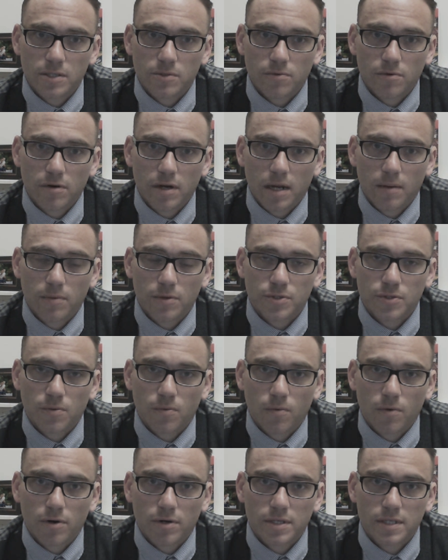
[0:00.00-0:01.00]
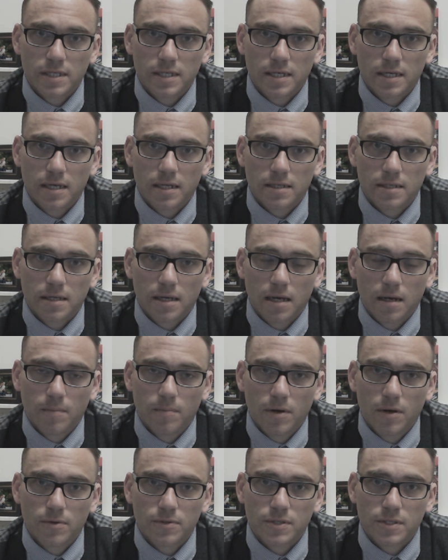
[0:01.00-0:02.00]
as we were able to work to get
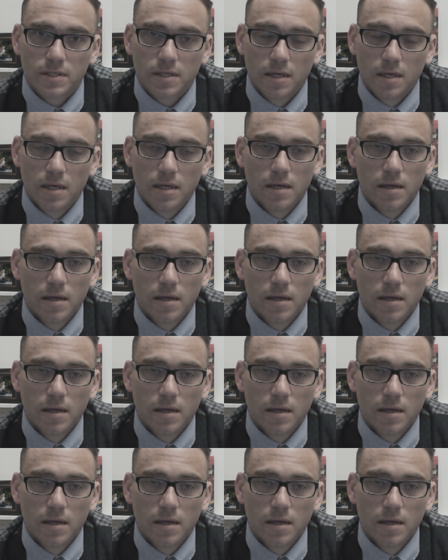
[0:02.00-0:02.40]
most,